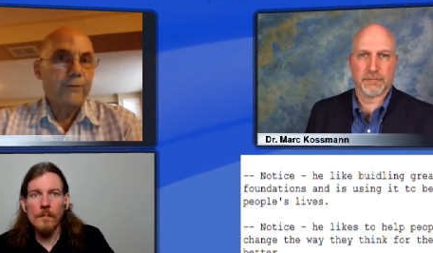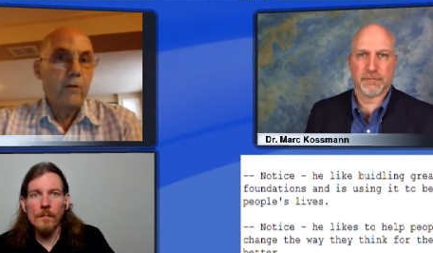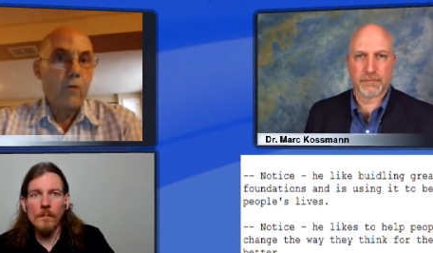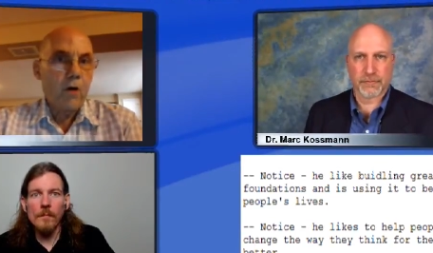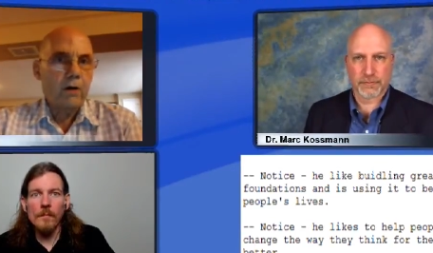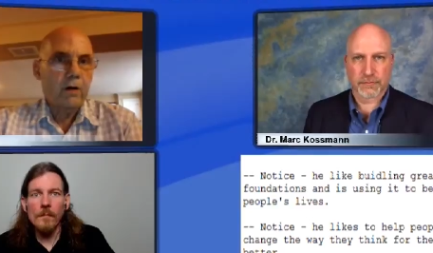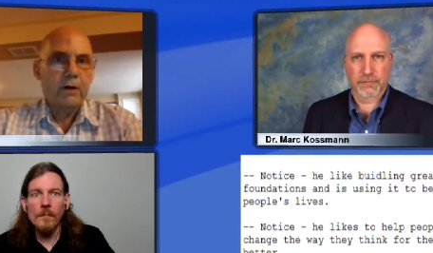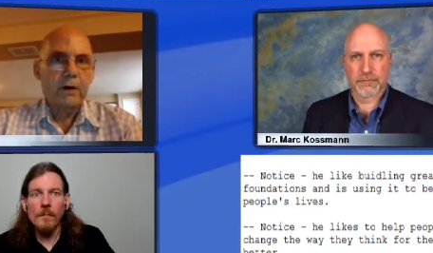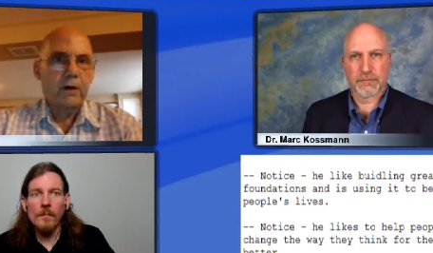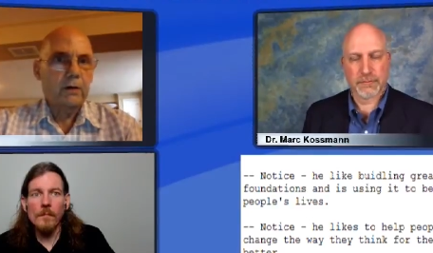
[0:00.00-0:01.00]
Speaker 1: in work.
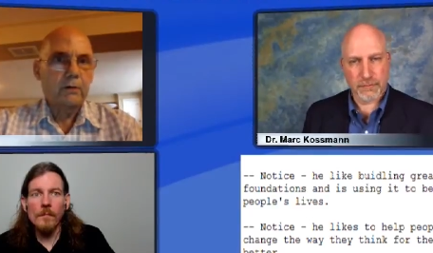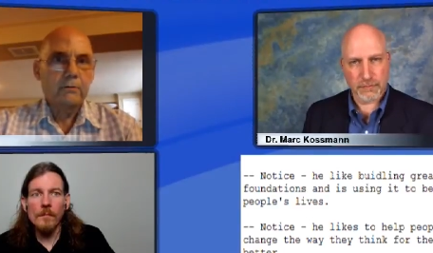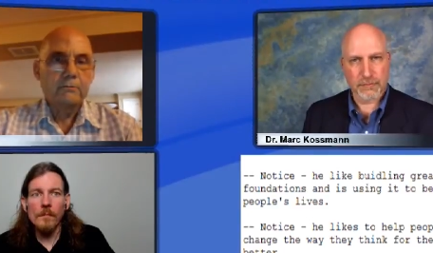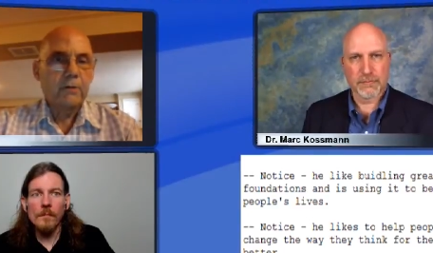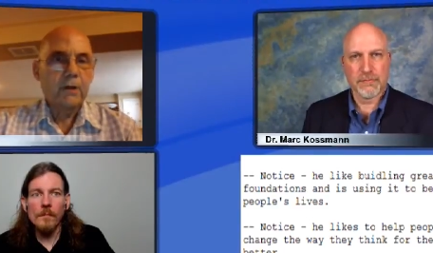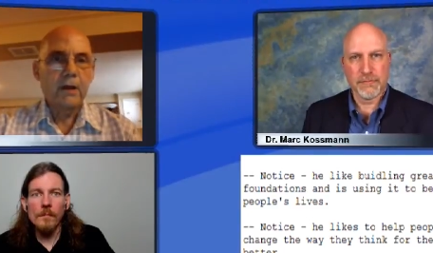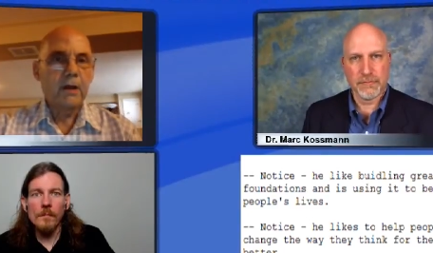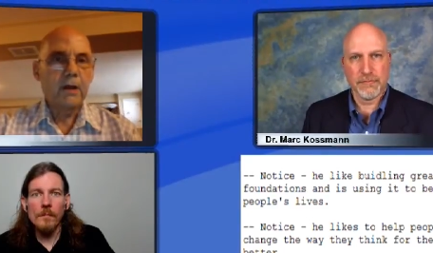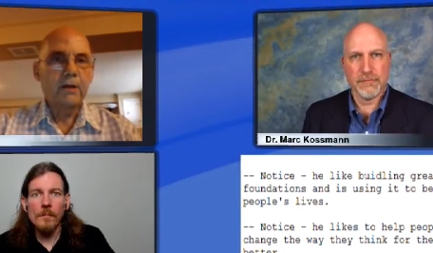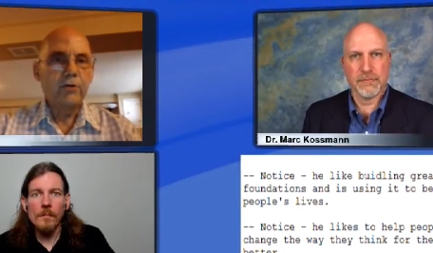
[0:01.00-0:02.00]
Uh,
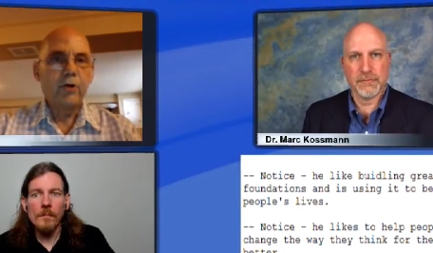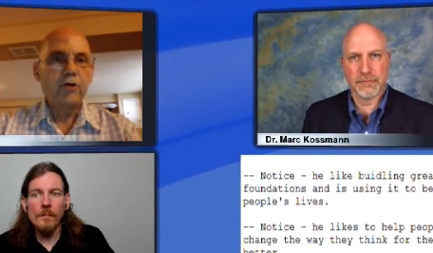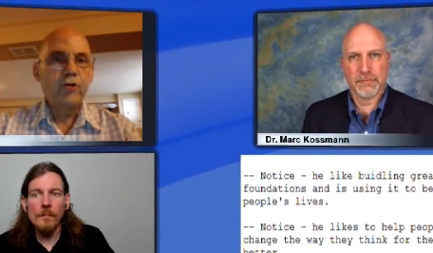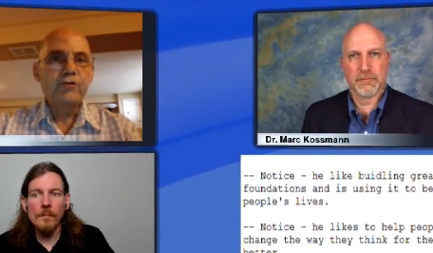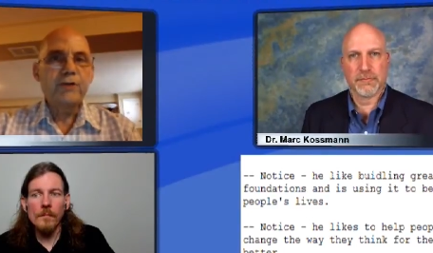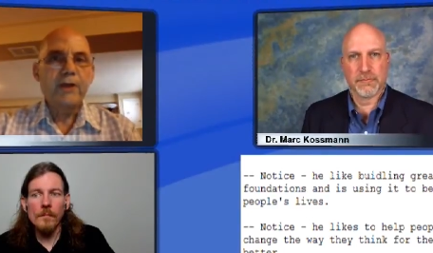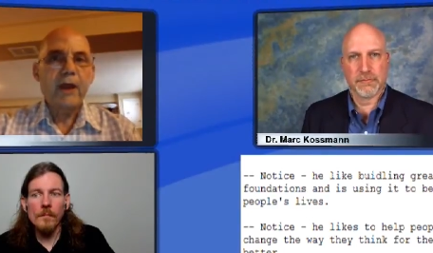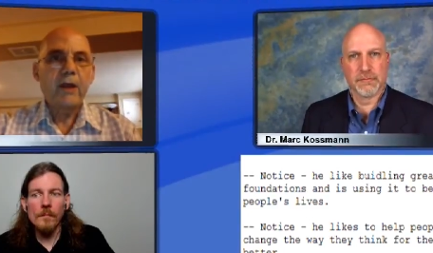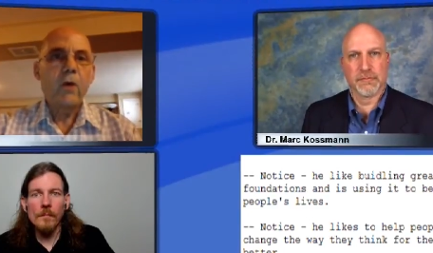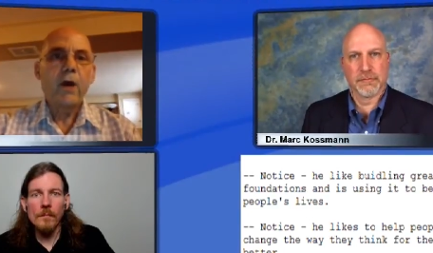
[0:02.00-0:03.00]
you can use it
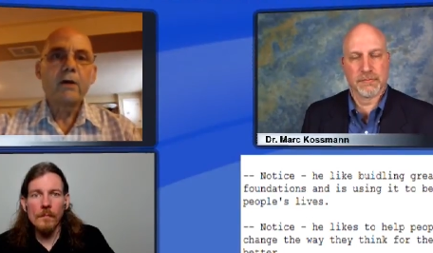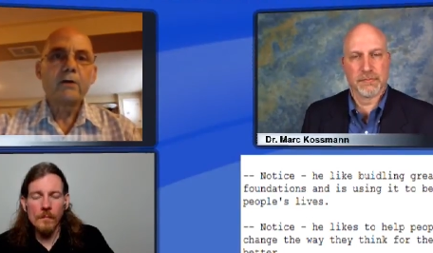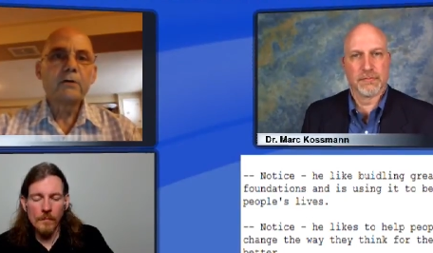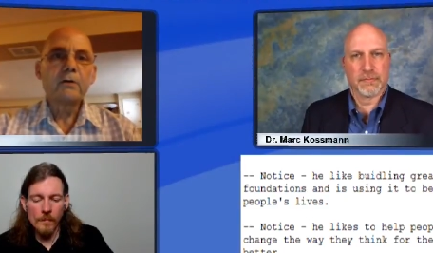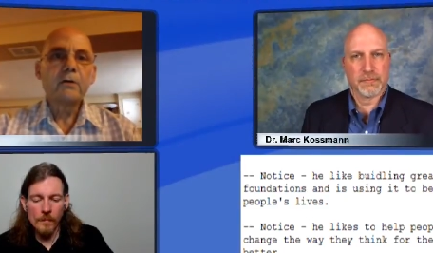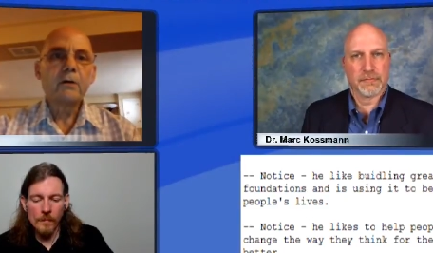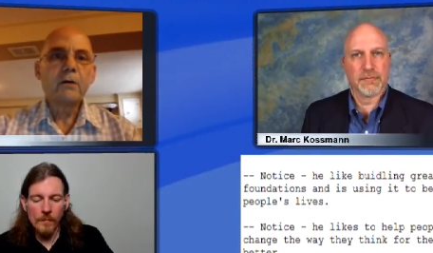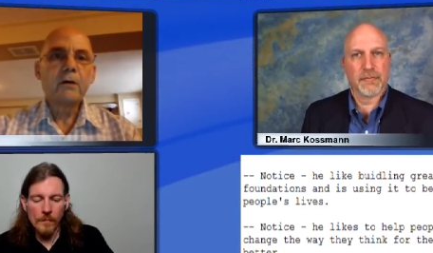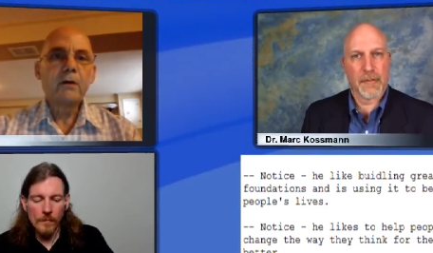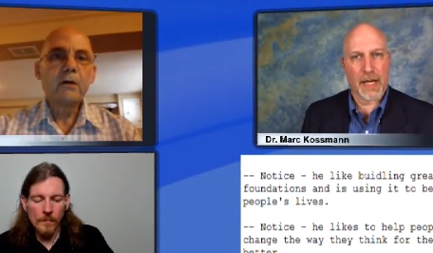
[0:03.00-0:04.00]
anywhere.
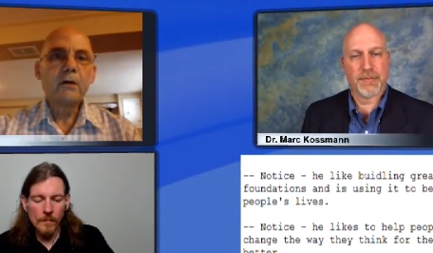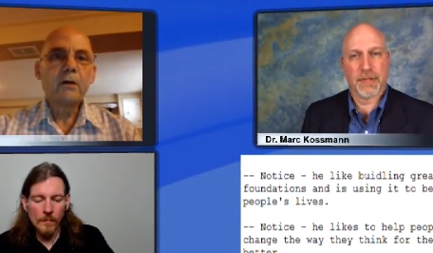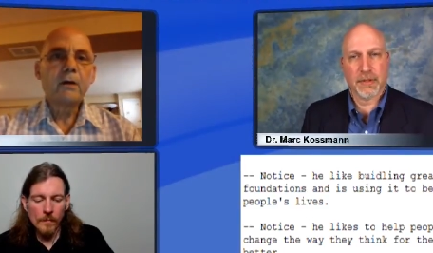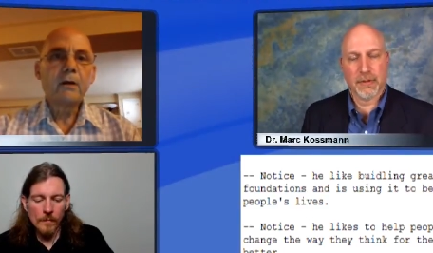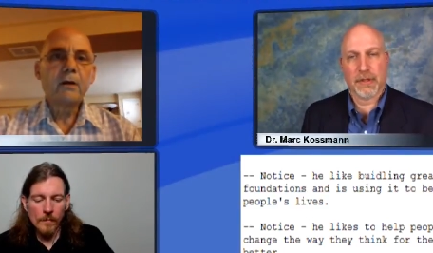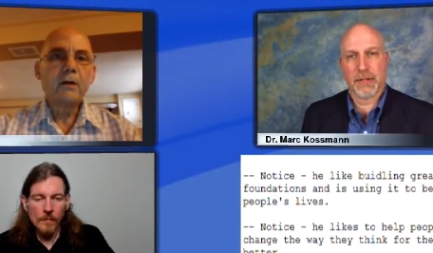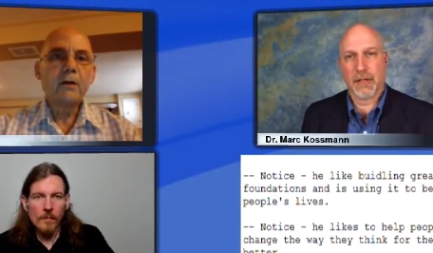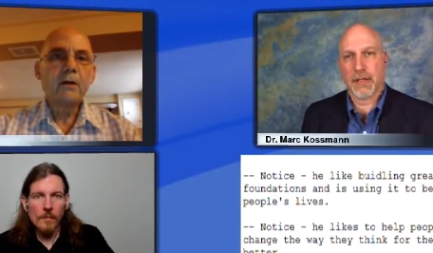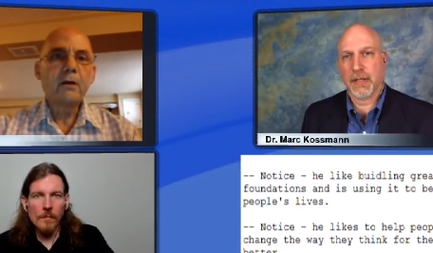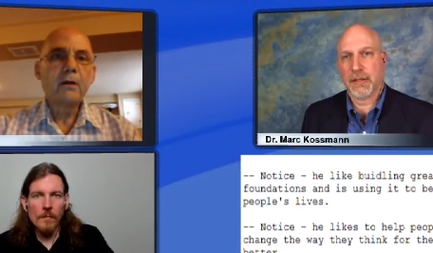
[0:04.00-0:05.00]
Speaker 2: Absolutely,
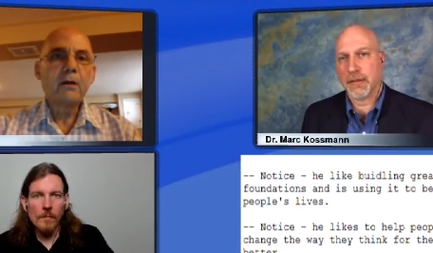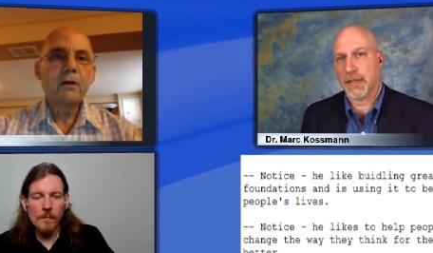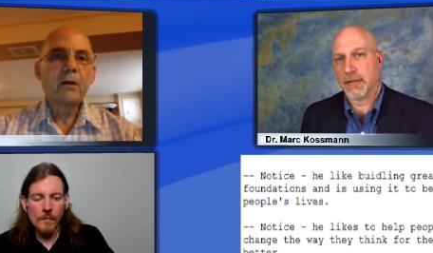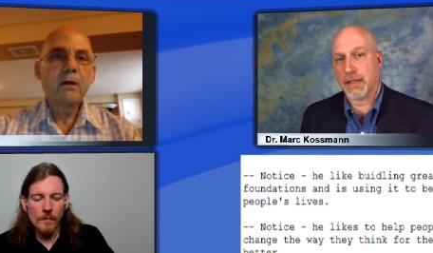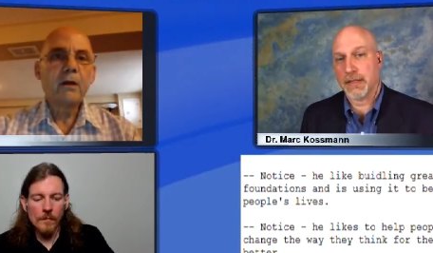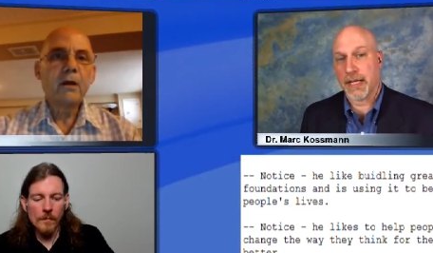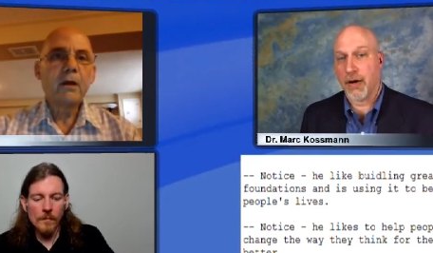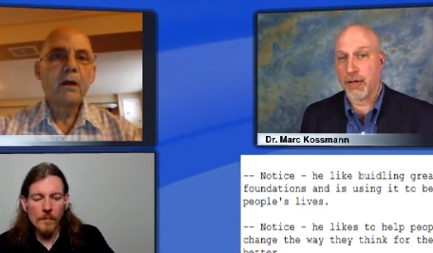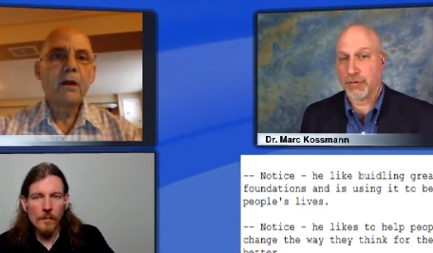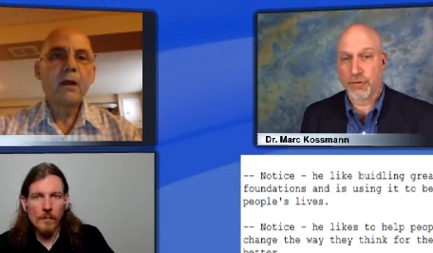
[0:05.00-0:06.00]
and uh, they, they,
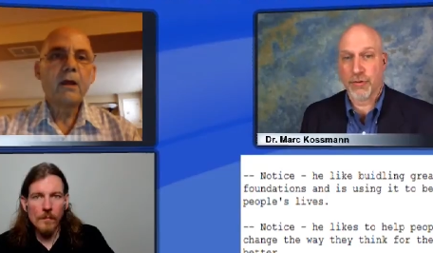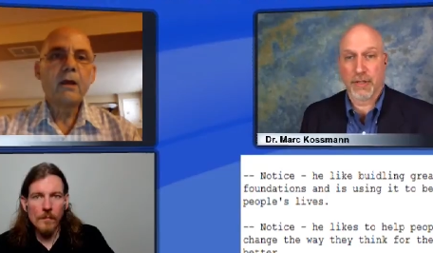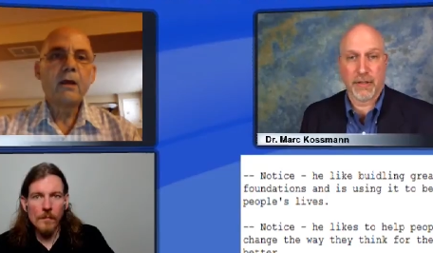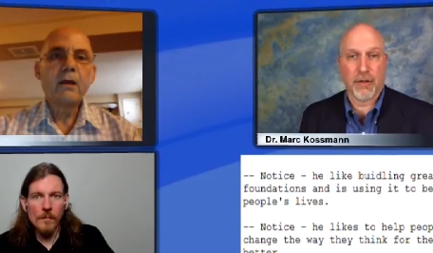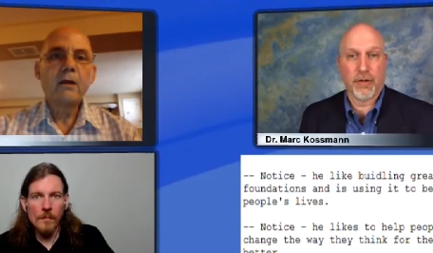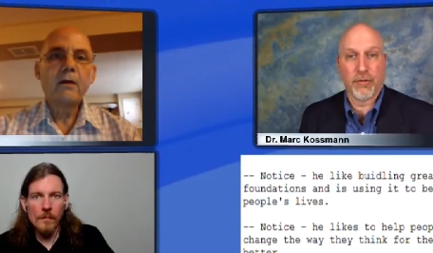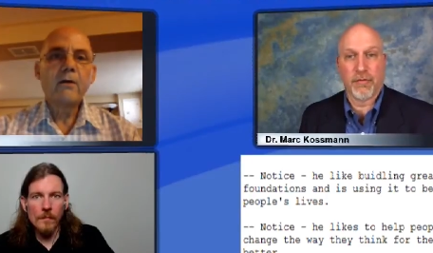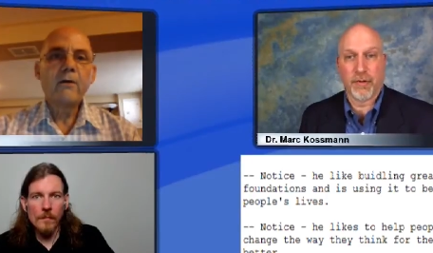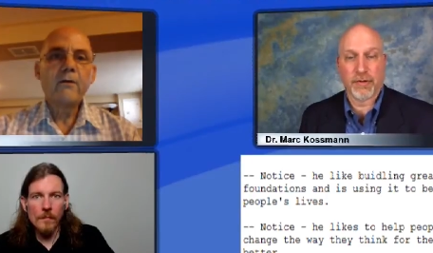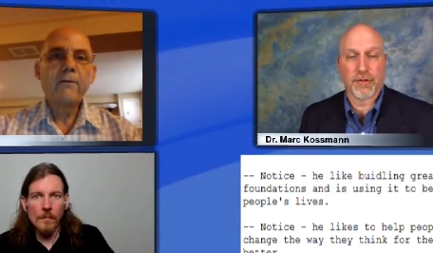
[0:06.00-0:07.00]
are truly
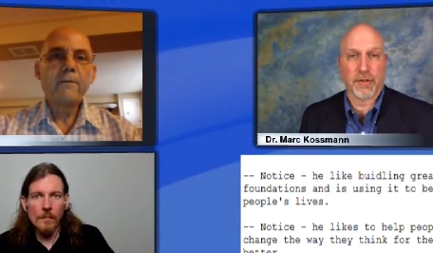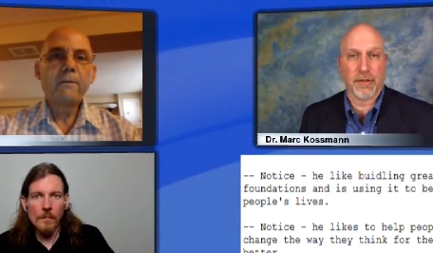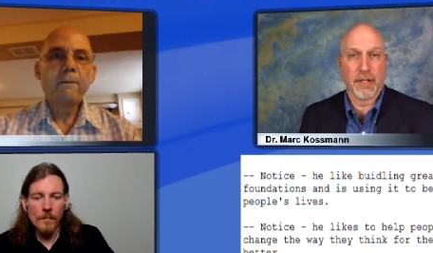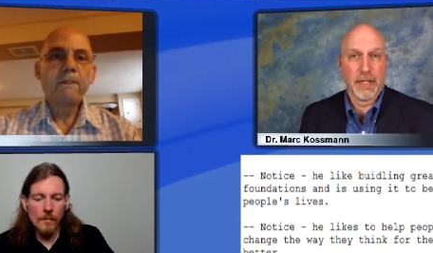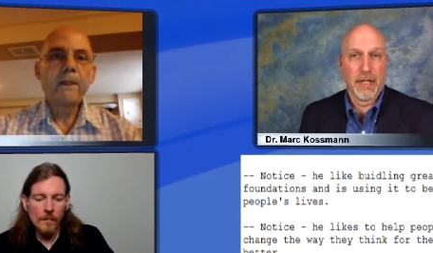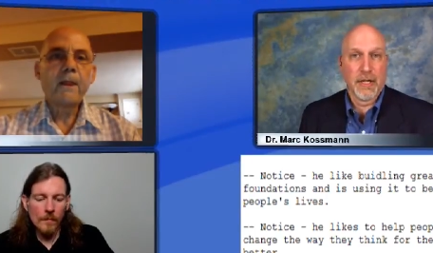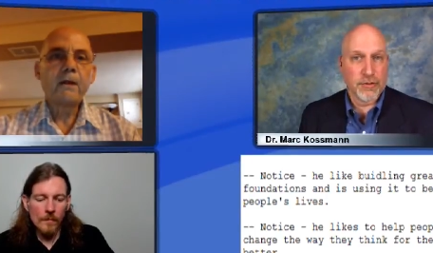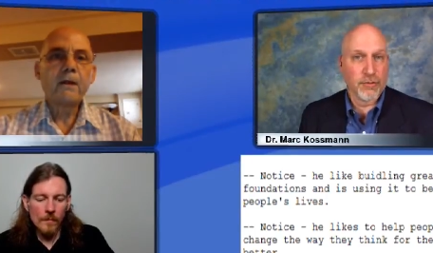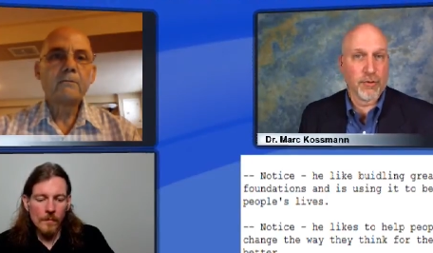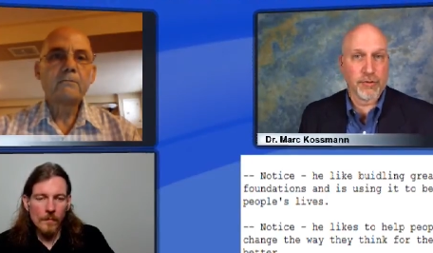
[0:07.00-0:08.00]
universal
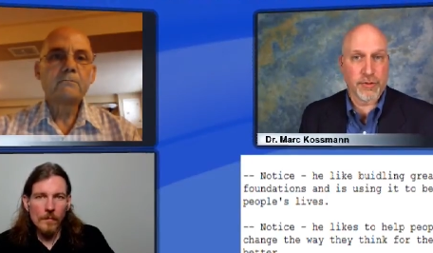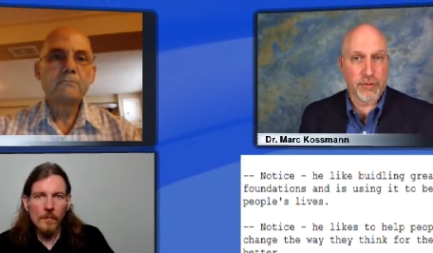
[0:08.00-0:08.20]
tools,